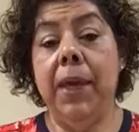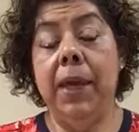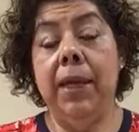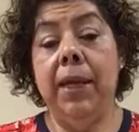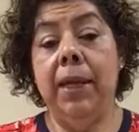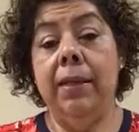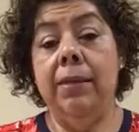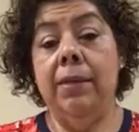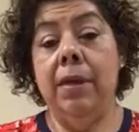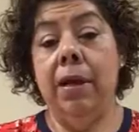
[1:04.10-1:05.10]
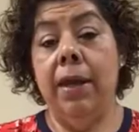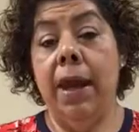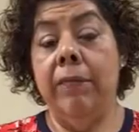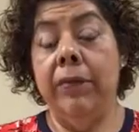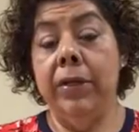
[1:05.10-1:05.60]
pain and on
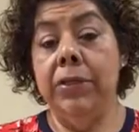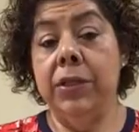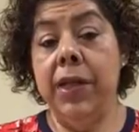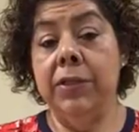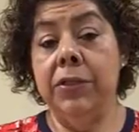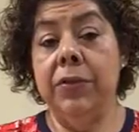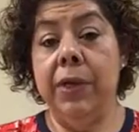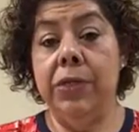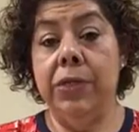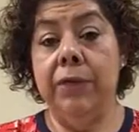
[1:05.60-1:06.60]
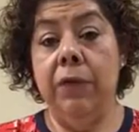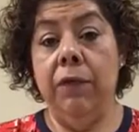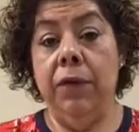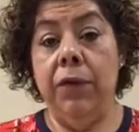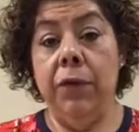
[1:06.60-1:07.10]
average has a duration of
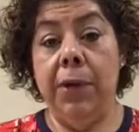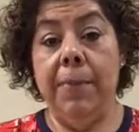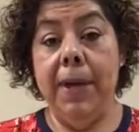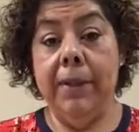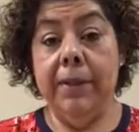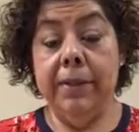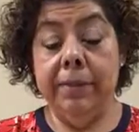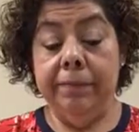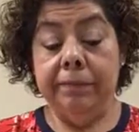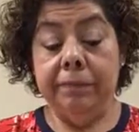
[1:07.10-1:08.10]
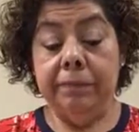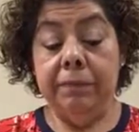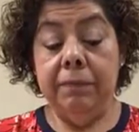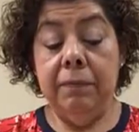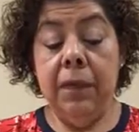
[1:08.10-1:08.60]
over 3 months.
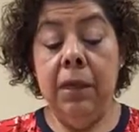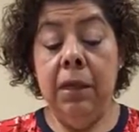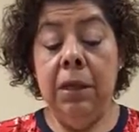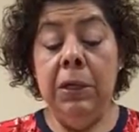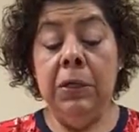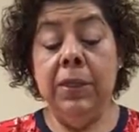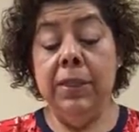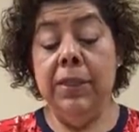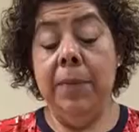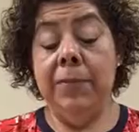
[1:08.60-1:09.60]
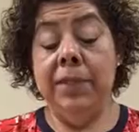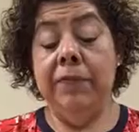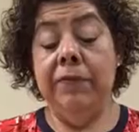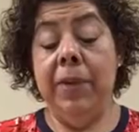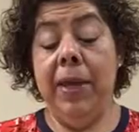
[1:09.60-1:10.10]

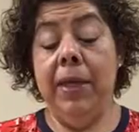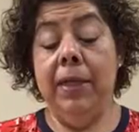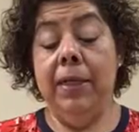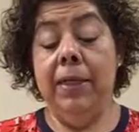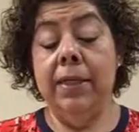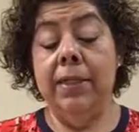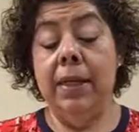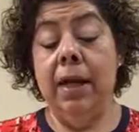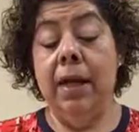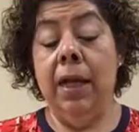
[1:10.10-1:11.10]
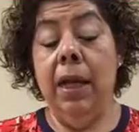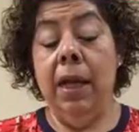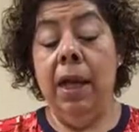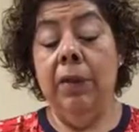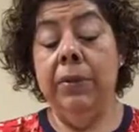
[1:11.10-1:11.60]
Nociceptive pain is a
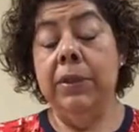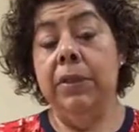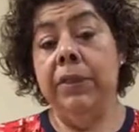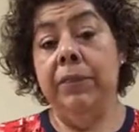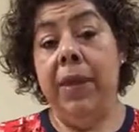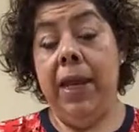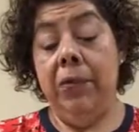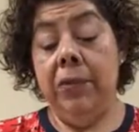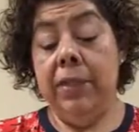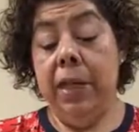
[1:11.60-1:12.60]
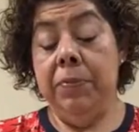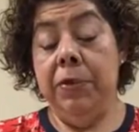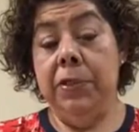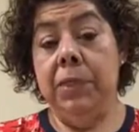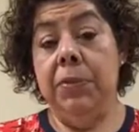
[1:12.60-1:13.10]
result of pain receptor
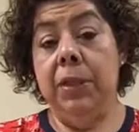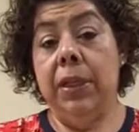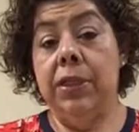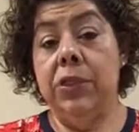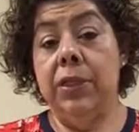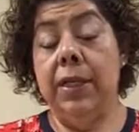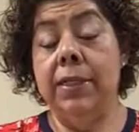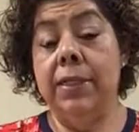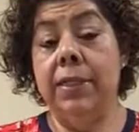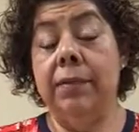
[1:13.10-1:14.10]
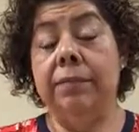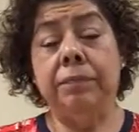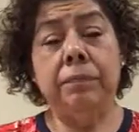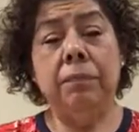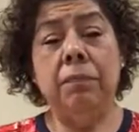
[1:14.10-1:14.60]
stimulation, as in
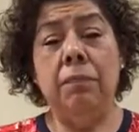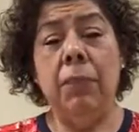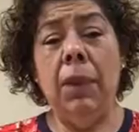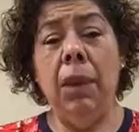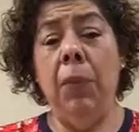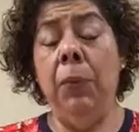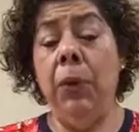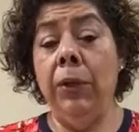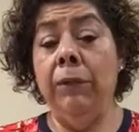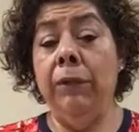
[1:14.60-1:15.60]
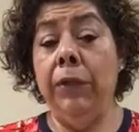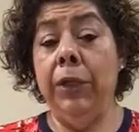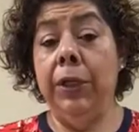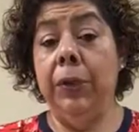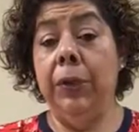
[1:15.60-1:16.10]
a broken
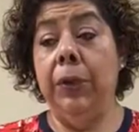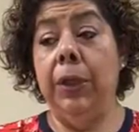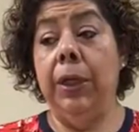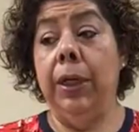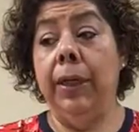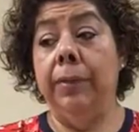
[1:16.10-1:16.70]
foot or